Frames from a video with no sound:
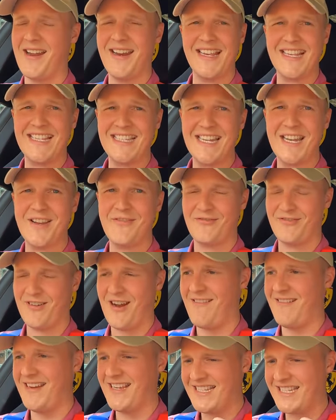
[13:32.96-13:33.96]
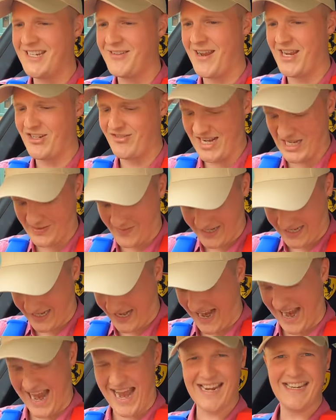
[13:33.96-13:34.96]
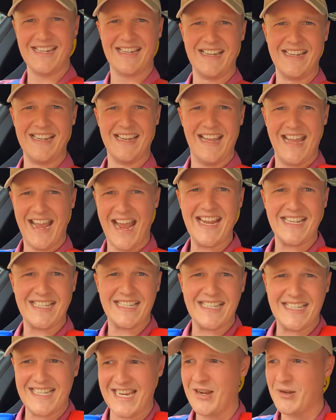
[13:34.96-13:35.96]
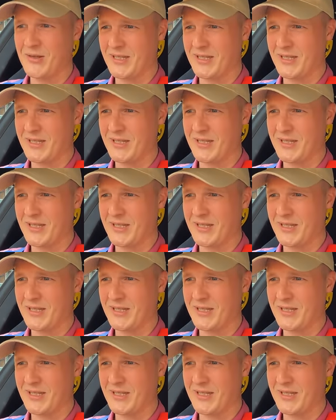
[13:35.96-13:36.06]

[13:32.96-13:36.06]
it's still a Ferrari, it's still naturally aspirated, and it's still